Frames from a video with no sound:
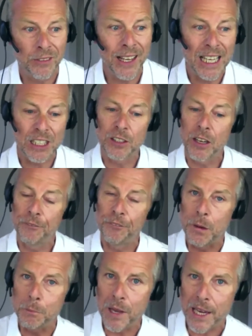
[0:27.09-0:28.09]
That's,
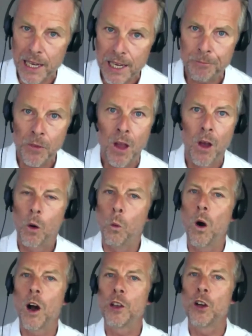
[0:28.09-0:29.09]
for me,
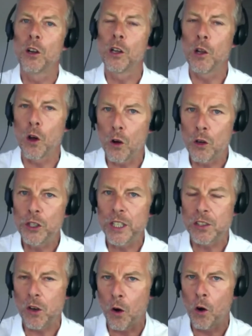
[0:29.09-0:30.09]
what your launch
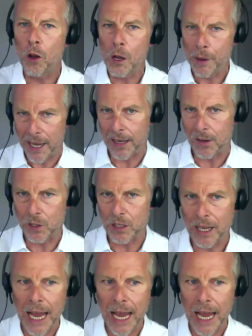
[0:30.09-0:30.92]
is all about.